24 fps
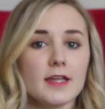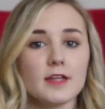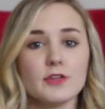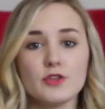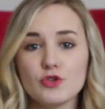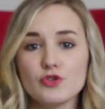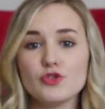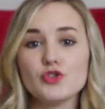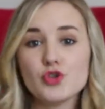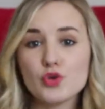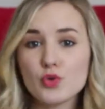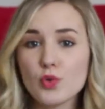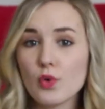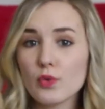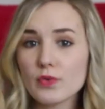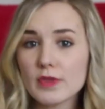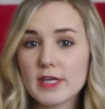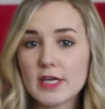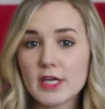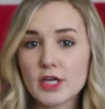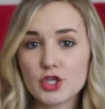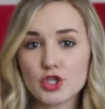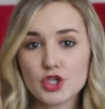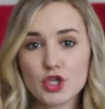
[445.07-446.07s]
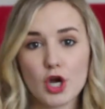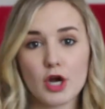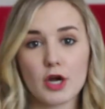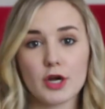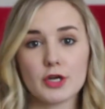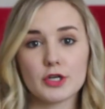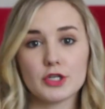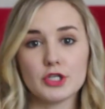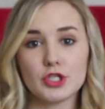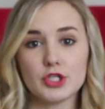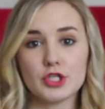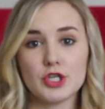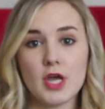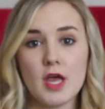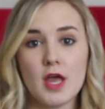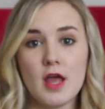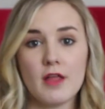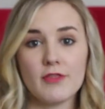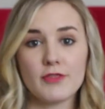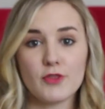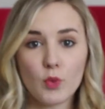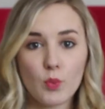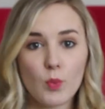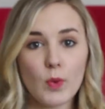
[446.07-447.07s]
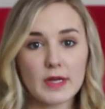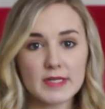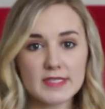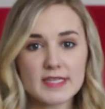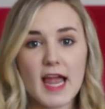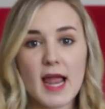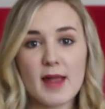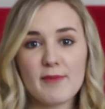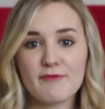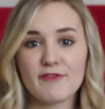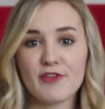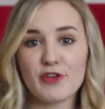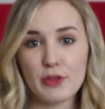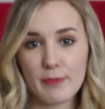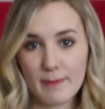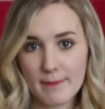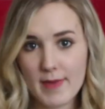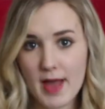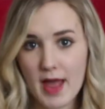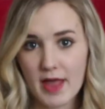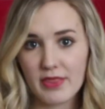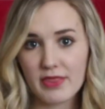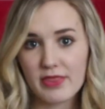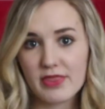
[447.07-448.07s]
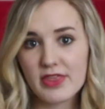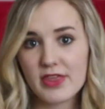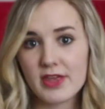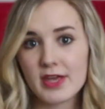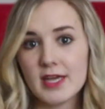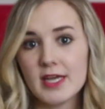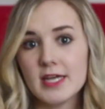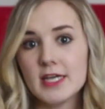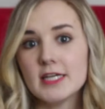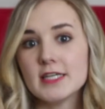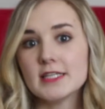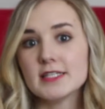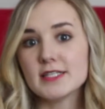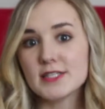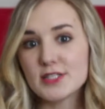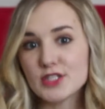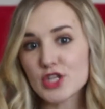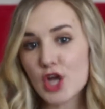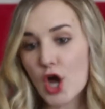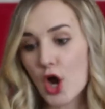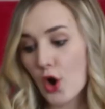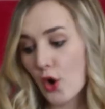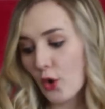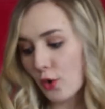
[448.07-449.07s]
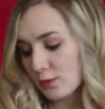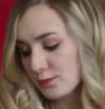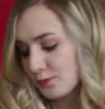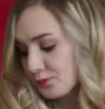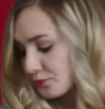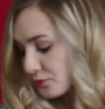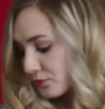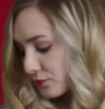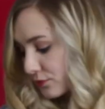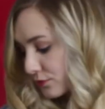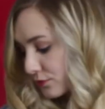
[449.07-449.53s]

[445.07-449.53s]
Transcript: And you do only get charged the one time for the month. So